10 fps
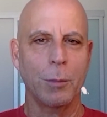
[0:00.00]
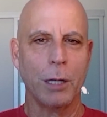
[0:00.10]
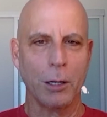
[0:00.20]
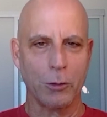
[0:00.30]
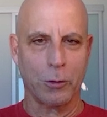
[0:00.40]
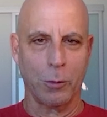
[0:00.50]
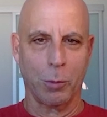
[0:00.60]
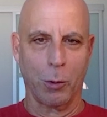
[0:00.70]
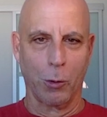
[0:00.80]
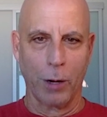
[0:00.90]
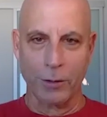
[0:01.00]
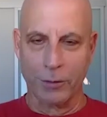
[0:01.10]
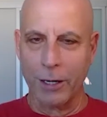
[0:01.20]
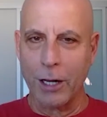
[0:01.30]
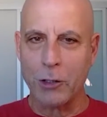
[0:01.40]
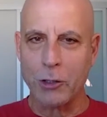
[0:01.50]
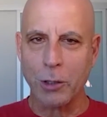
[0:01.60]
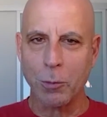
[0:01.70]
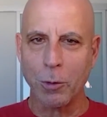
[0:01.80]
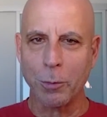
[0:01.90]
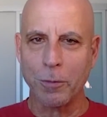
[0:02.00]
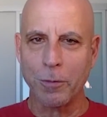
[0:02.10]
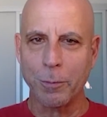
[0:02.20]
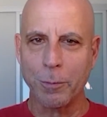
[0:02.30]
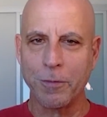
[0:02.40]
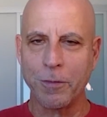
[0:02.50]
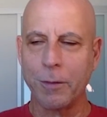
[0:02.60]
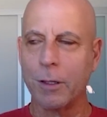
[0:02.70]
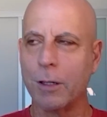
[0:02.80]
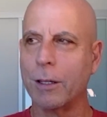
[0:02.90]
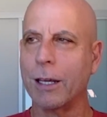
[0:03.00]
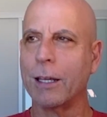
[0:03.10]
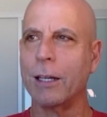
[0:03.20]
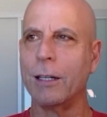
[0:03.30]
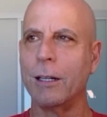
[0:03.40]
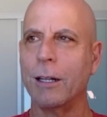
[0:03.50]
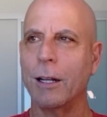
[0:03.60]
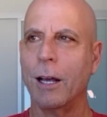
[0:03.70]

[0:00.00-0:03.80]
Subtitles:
because procrastination will kick in.